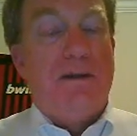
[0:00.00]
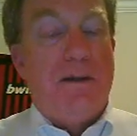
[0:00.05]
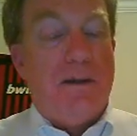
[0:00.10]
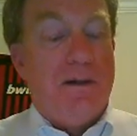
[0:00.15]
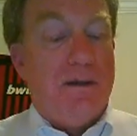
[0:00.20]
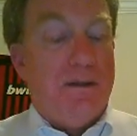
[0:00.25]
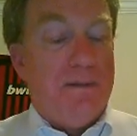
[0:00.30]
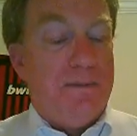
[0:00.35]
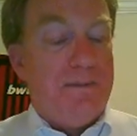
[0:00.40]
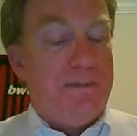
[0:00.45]

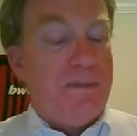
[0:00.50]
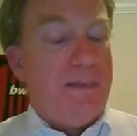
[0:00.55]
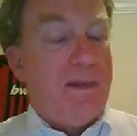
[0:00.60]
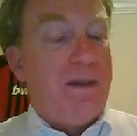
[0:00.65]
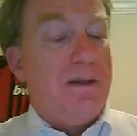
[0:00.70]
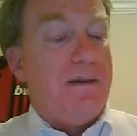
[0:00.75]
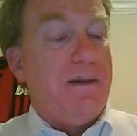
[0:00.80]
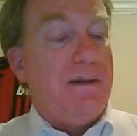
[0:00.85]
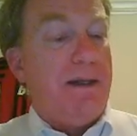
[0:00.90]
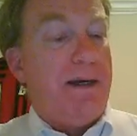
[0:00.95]
So,
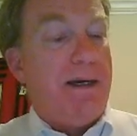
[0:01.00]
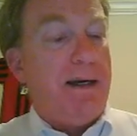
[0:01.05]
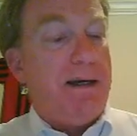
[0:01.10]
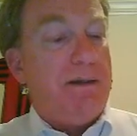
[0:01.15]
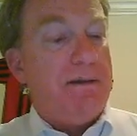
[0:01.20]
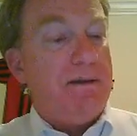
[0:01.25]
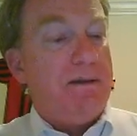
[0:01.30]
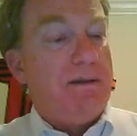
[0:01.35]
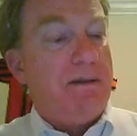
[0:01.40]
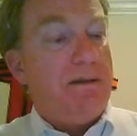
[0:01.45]
the
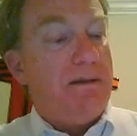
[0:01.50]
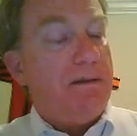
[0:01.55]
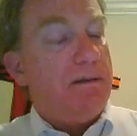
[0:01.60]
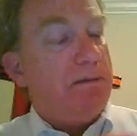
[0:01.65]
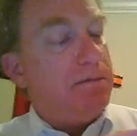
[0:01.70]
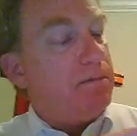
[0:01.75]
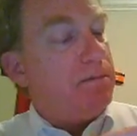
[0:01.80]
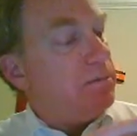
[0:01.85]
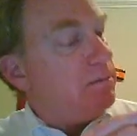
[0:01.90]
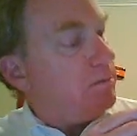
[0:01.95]
last
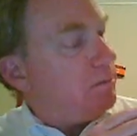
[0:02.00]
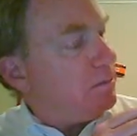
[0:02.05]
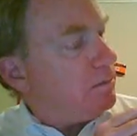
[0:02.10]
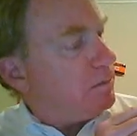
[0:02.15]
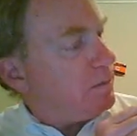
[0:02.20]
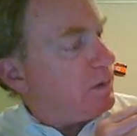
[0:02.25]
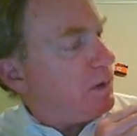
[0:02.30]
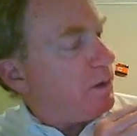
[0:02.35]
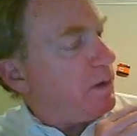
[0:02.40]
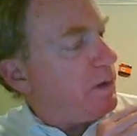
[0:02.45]

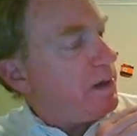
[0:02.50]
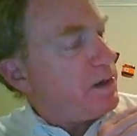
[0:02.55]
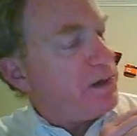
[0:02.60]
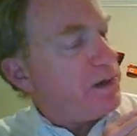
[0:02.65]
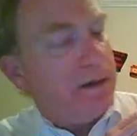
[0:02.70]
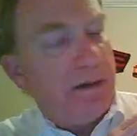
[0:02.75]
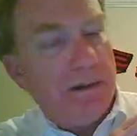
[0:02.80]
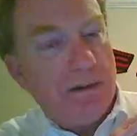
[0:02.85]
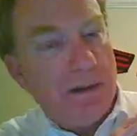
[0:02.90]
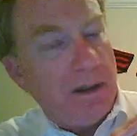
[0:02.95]

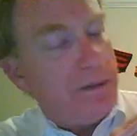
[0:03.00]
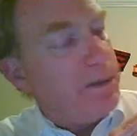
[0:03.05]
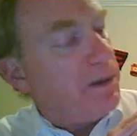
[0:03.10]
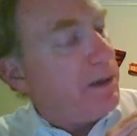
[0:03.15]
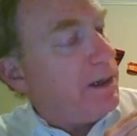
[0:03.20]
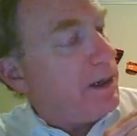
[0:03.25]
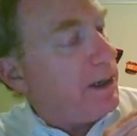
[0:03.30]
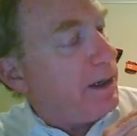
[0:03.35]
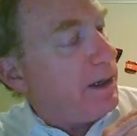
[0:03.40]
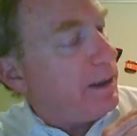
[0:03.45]
question,
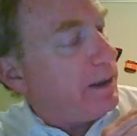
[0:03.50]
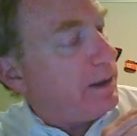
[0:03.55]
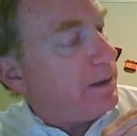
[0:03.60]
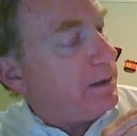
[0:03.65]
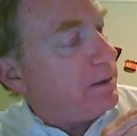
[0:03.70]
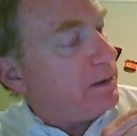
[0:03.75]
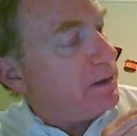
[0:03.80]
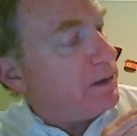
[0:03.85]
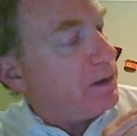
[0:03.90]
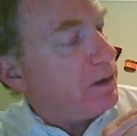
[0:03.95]
number 9.
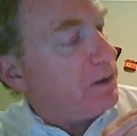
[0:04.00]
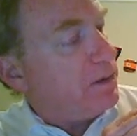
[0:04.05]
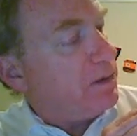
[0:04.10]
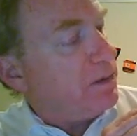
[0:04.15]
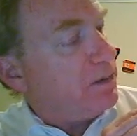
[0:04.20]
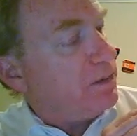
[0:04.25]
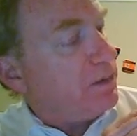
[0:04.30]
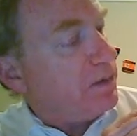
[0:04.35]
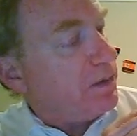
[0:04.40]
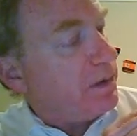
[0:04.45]

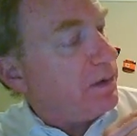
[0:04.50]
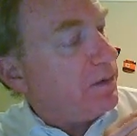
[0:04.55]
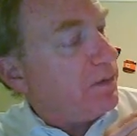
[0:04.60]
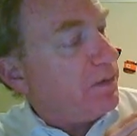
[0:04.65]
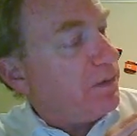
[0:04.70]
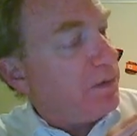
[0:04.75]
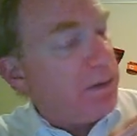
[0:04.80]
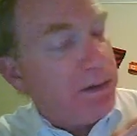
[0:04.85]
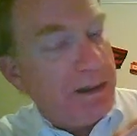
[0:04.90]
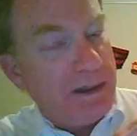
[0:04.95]
So, for the
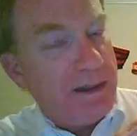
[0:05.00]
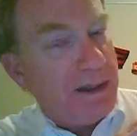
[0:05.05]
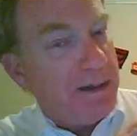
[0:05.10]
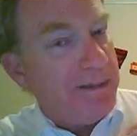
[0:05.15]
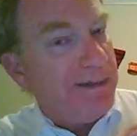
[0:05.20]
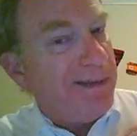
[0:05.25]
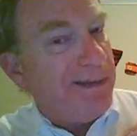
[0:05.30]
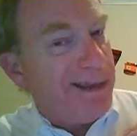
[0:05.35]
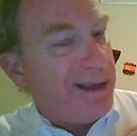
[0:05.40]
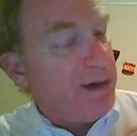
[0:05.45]

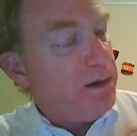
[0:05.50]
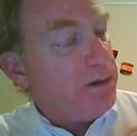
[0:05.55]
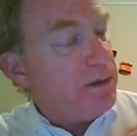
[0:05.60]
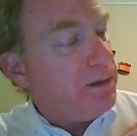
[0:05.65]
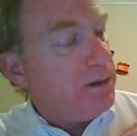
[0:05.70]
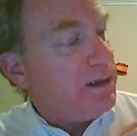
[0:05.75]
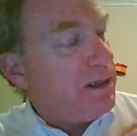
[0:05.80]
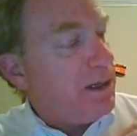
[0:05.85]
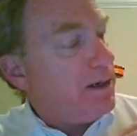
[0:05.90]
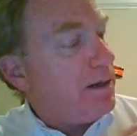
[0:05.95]
47,000th
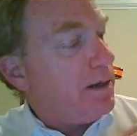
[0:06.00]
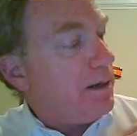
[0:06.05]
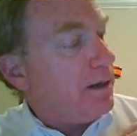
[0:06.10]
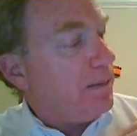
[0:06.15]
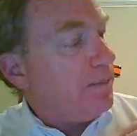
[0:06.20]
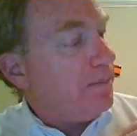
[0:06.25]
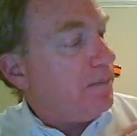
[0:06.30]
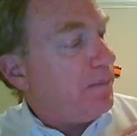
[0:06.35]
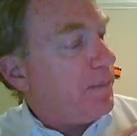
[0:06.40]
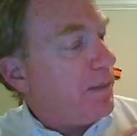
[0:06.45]

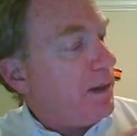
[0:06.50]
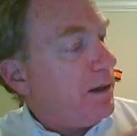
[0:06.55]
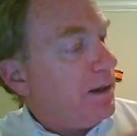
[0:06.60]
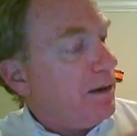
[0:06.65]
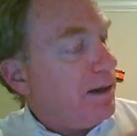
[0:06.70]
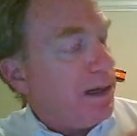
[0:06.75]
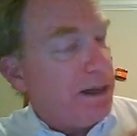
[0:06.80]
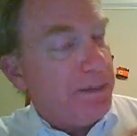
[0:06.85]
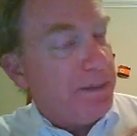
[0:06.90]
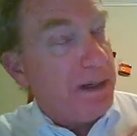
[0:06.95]
time,
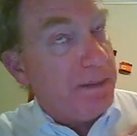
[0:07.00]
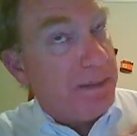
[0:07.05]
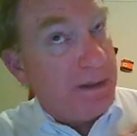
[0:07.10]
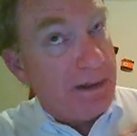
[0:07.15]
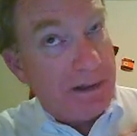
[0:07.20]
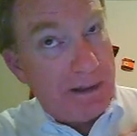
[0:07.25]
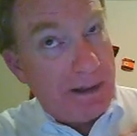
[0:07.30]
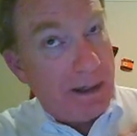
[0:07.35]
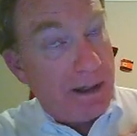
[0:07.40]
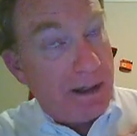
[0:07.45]
I might
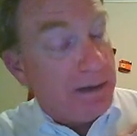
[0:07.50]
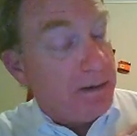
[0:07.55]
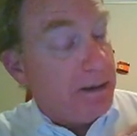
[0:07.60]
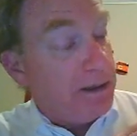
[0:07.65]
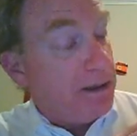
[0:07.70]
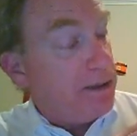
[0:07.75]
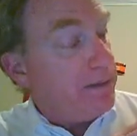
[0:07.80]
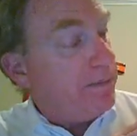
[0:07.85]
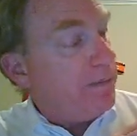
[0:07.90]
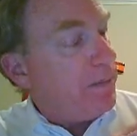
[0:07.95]
be
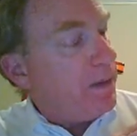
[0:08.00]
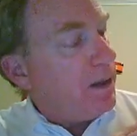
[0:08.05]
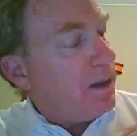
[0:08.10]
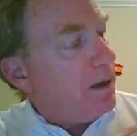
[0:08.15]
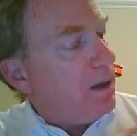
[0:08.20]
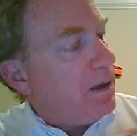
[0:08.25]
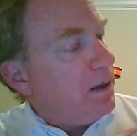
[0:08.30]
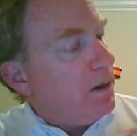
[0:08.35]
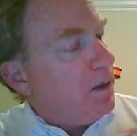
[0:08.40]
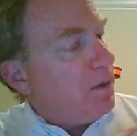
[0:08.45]
exaggerating,
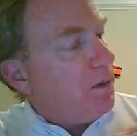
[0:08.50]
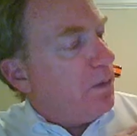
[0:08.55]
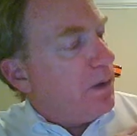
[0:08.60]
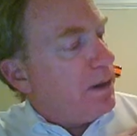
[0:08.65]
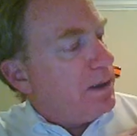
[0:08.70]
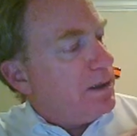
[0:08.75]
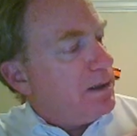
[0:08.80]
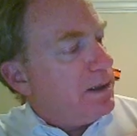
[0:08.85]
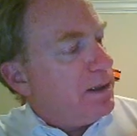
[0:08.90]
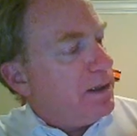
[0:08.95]

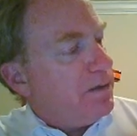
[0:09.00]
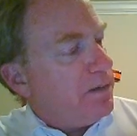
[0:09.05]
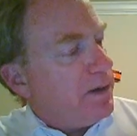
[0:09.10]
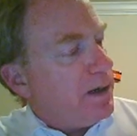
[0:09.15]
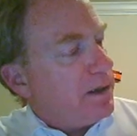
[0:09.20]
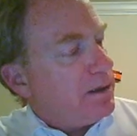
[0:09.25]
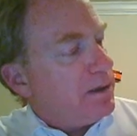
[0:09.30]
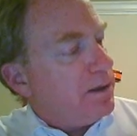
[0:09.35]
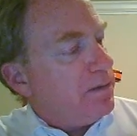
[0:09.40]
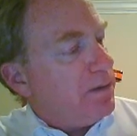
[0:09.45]
what is the
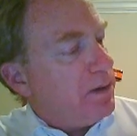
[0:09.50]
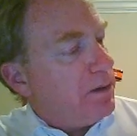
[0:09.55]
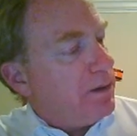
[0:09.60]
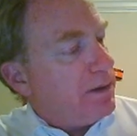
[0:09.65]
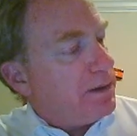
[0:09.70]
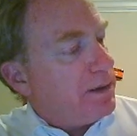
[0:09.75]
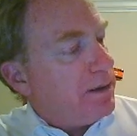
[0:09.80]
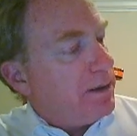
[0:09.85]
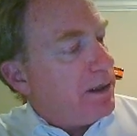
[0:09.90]
effect of U.S.